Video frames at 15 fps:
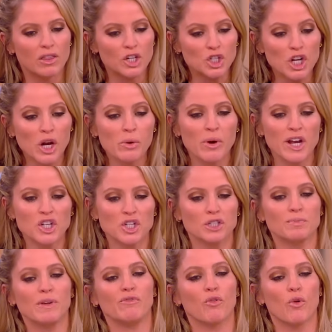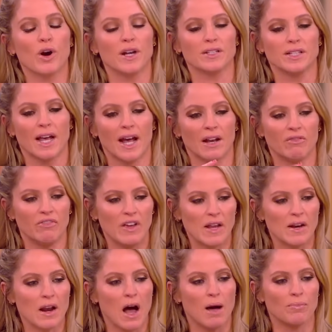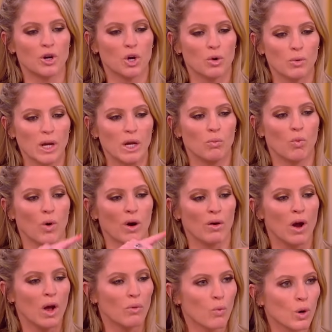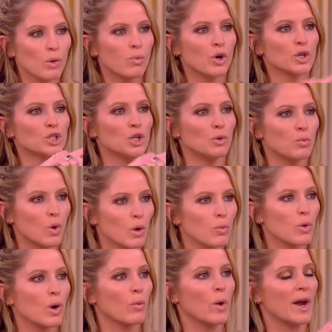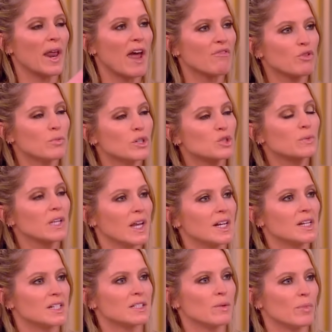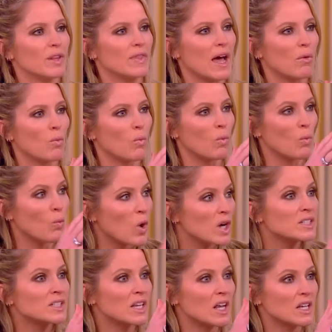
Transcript: the generations before us had Vietnam, the Korean War, World War II, World War I. Everyone's related to someone that was